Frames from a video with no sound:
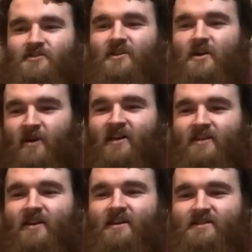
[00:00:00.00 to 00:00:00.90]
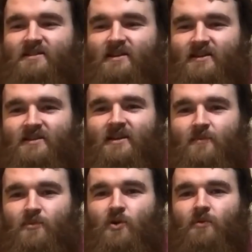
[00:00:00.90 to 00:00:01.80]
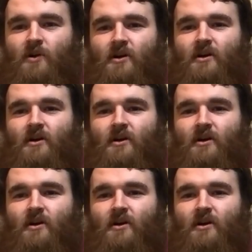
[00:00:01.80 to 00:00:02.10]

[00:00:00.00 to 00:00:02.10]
like a big thing, isn't it? It's like a proper.